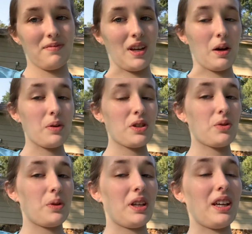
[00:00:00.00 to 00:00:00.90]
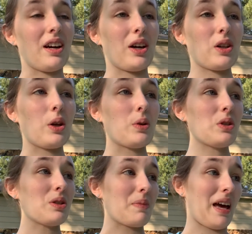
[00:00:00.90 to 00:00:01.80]
I went to an ER close
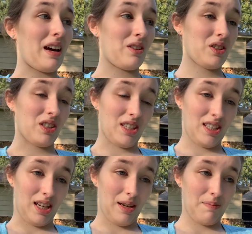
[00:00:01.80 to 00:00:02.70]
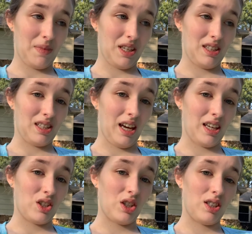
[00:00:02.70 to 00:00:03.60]
to my house this time because I
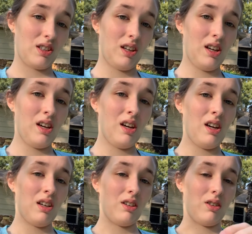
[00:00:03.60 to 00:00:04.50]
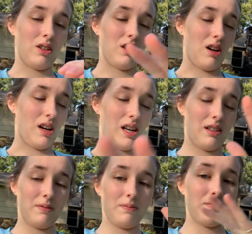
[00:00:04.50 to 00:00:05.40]
just could not
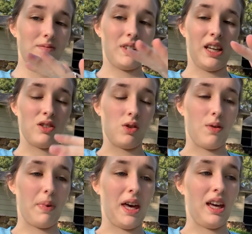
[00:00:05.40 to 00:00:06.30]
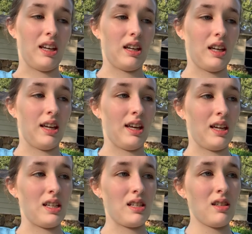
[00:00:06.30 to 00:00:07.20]
handle the pain and